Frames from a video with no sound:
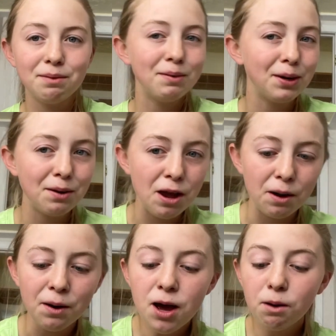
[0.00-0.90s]
don't
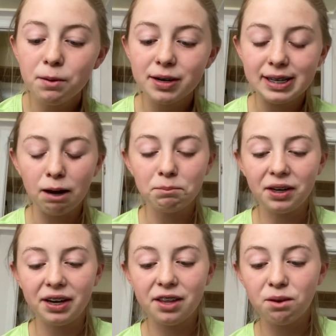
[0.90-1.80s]
know. We were down
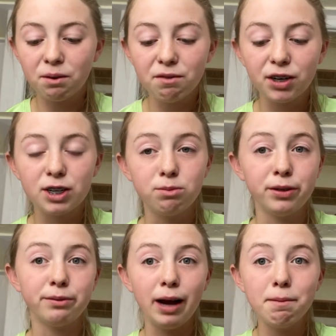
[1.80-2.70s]
playing in the river because we
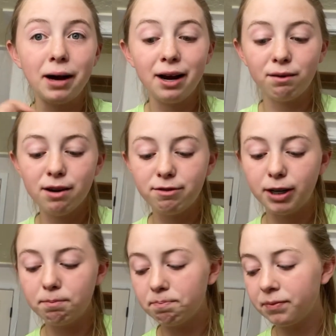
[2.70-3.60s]
were right by a
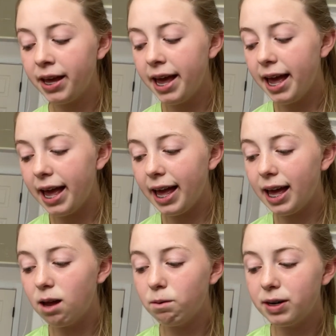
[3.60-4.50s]
river.
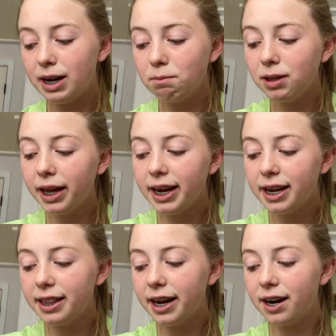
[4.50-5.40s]
And we were down playing
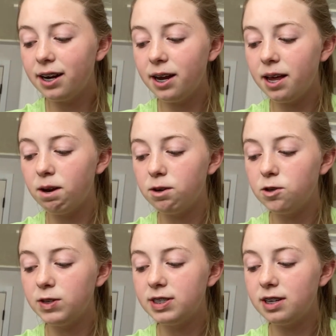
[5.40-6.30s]
in there and
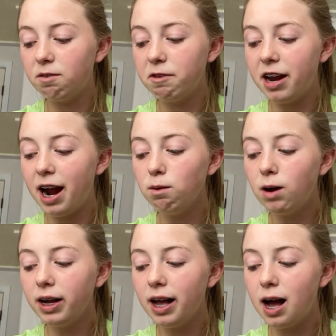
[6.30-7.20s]
doing stuff, and I
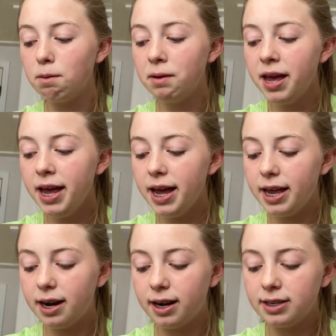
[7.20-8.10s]
walk up
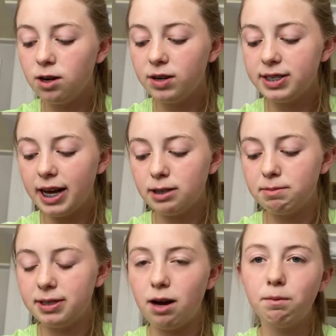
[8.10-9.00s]
and I notice
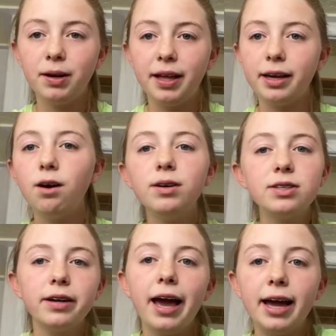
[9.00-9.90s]
Aspen's out, and we're like, oh, it's
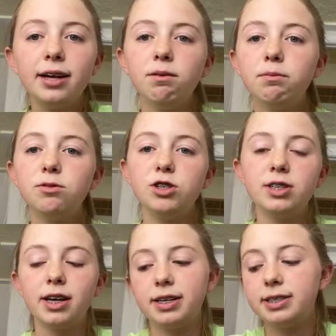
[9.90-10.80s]
okay, she's
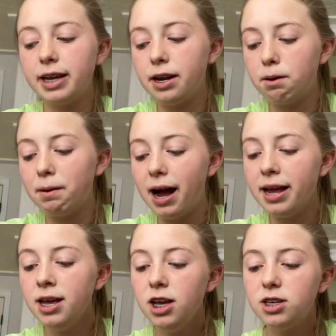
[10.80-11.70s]
gonna stay nearby.
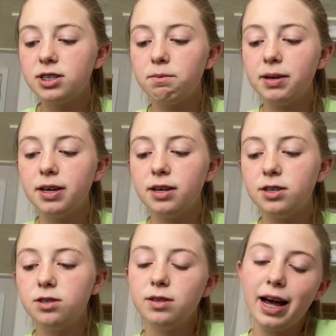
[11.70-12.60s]
So then we
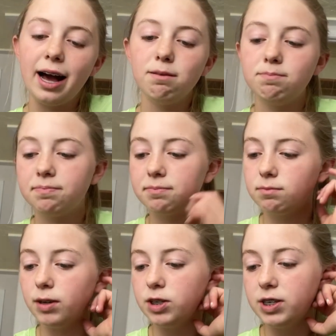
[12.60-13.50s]
do that.
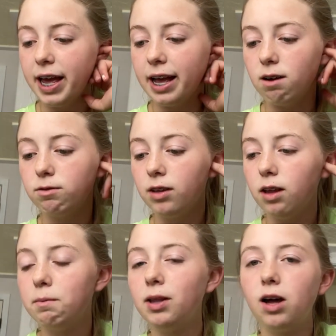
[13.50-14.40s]
We just hang out for a
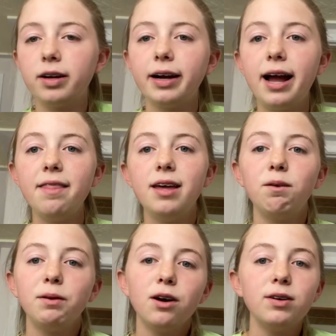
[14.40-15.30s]
little bit longer, and then
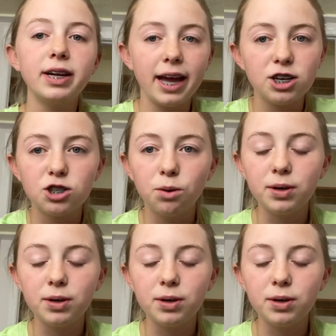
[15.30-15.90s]
we go to catch the